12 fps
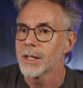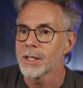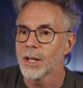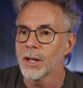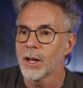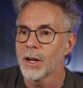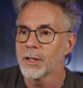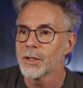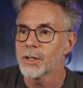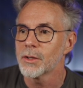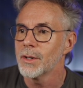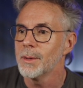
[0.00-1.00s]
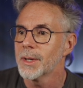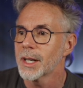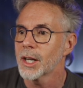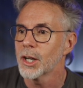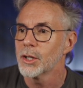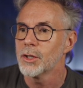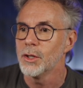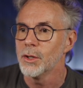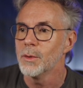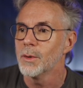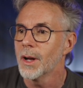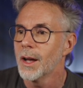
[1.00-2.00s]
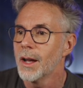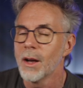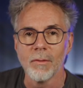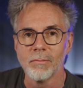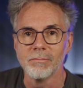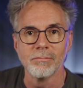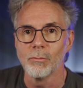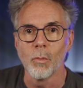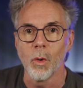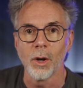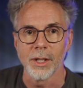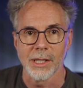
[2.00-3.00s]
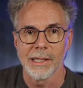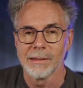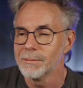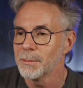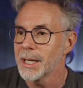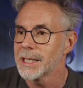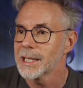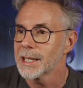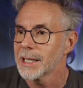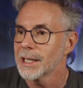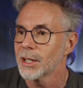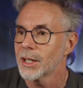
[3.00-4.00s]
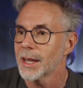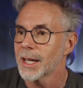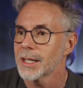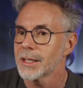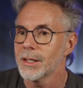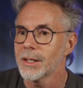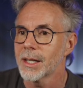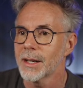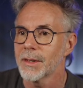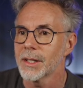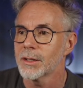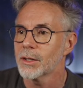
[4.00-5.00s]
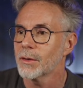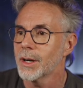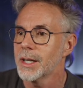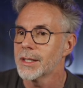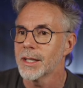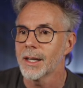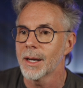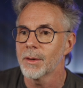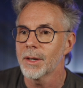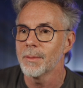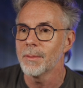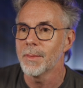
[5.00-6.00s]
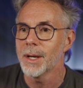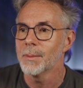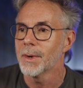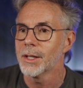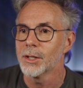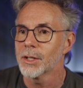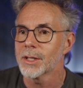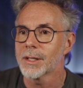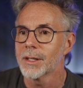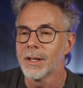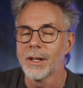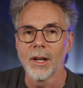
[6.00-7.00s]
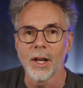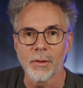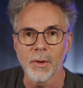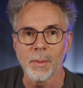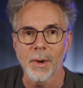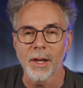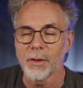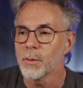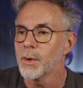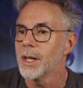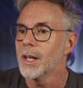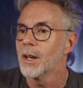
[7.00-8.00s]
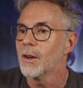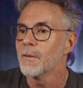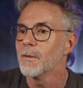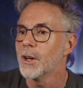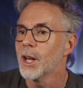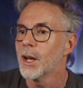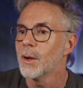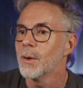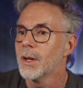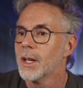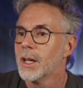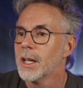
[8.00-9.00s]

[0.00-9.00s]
as large a Stream Deck as you want, basically. Look at that, you can have it crazy. I'm going to make mine just a 3x3 for now.